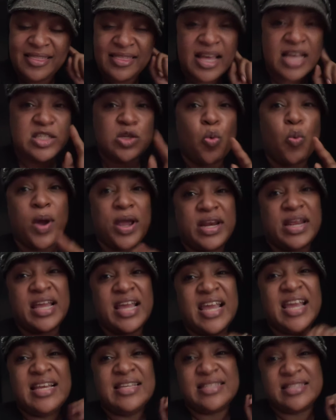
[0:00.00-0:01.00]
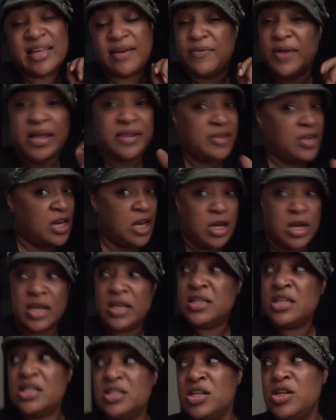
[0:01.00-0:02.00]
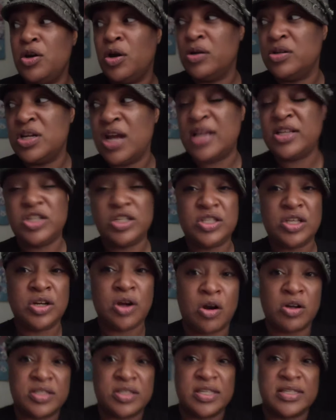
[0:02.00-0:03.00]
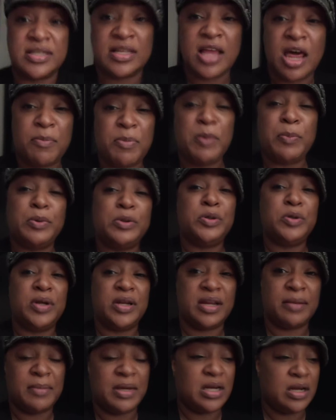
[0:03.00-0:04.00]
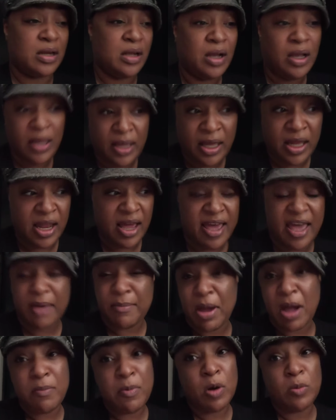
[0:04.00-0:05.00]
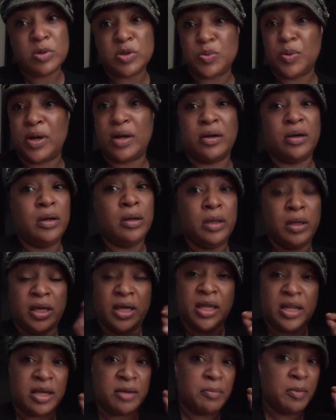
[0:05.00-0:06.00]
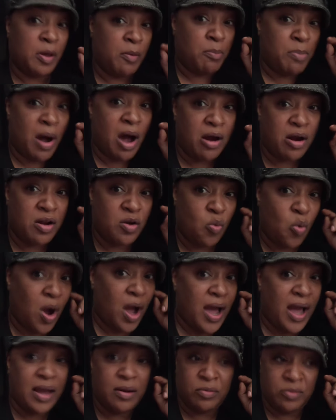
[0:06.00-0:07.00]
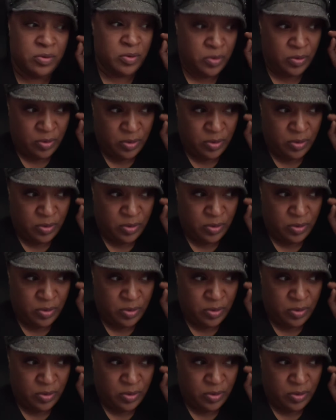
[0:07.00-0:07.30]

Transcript: That's a way to ease stuff. And, and, and you know, not just the narcissist. A lot of people do that. I mean, hell, I had my moments where, hell, a bottle of wine